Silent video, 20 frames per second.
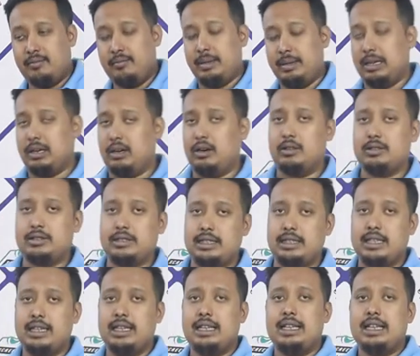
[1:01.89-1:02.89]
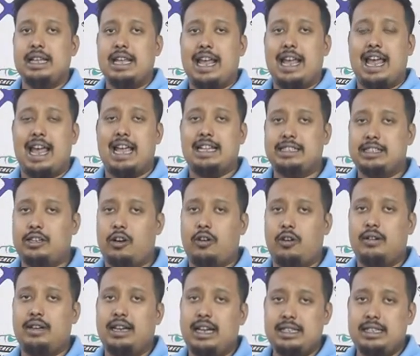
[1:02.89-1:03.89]
because as an
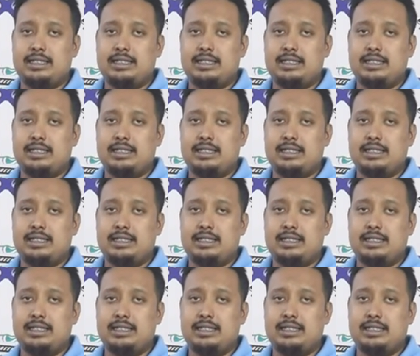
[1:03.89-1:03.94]
online